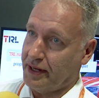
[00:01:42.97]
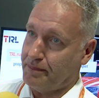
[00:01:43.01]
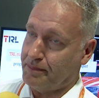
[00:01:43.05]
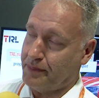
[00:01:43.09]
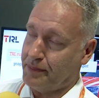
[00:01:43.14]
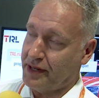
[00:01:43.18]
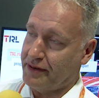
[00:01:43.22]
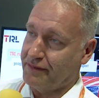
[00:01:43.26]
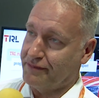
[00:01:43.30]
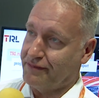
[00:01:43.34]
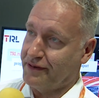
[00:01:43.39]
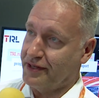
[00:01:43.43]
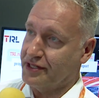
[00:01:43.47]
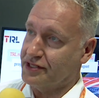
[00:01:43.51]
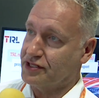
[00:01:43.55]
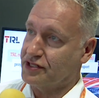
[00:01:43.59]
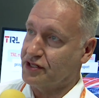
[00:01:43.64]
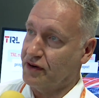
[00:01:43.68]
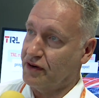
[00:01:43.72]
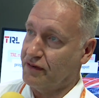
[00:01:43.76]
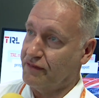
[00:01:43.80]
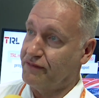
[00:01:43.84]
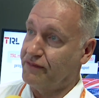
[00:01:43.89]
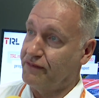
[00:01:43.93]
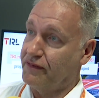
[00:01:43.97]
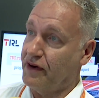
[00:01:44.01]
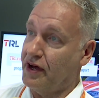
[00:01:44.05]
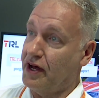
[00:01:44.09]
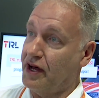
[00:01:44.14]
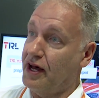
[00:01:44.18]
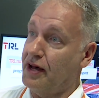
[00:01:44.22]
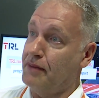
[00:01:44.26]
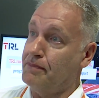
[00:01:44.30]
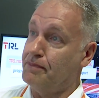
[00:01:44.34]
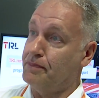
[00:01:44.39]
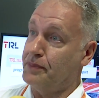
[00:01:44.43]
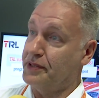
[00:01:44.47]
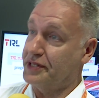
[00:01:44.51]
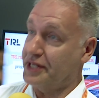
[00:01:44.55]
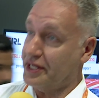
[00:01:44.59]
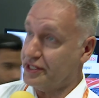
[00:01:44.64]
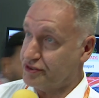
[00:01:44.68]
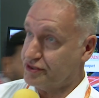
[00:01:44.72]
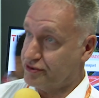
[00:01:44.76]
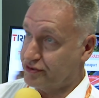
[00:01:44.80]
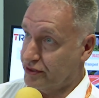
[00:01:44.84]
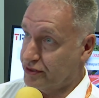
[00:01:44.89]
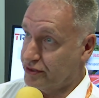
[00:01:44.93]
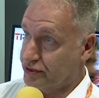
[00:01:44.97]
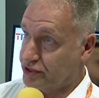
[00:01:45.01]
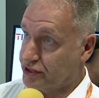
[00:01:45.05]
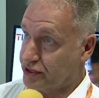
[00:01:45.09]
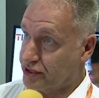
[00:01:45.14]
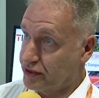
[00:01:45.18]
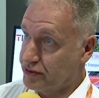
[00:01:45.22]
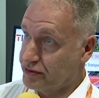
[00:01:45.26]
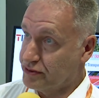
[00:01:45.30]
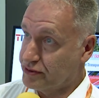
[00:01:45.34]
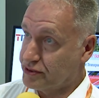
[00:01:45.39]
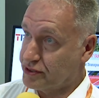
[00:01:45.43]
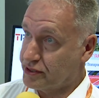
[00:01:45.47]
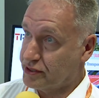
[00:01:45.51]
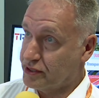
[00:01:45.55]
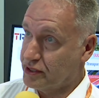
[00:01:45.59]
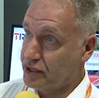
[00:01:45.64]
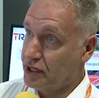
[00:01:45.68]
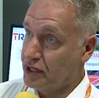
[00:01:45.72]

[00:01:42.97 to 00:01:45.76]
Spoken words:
benefits of pedestrian Scoot,